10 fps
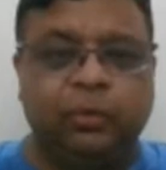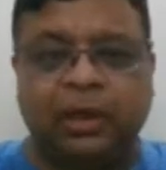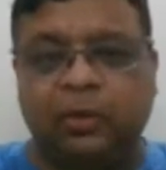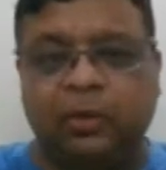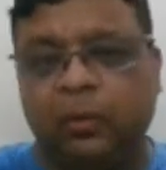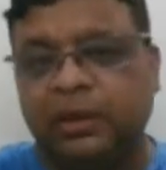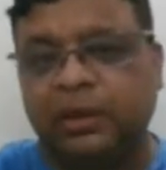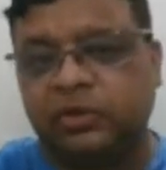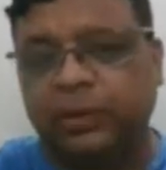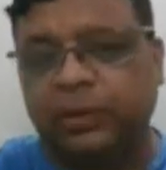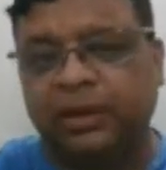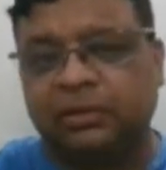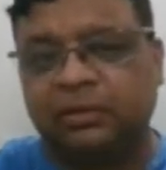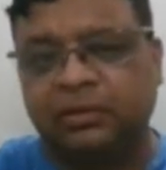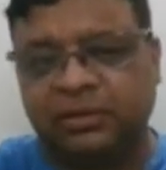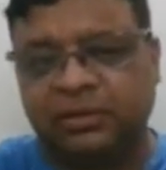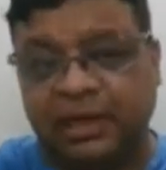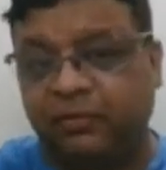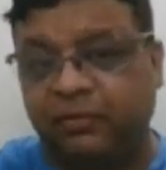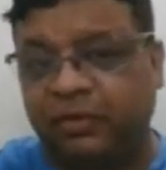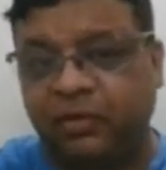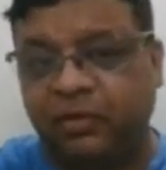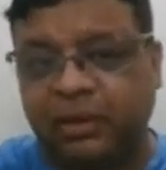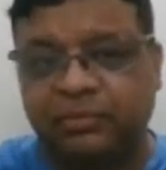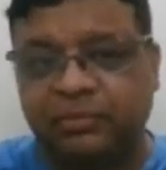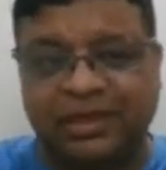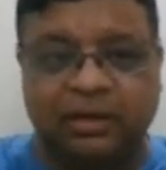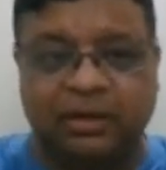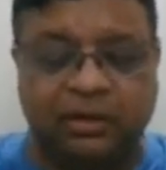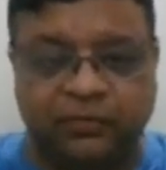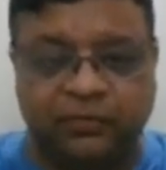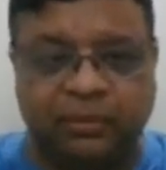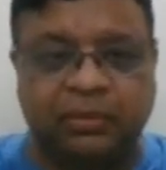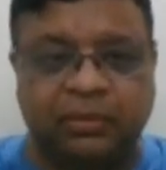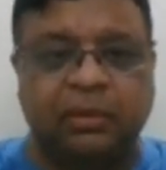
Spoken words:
know is doing it, stay away from them, stay clear of them,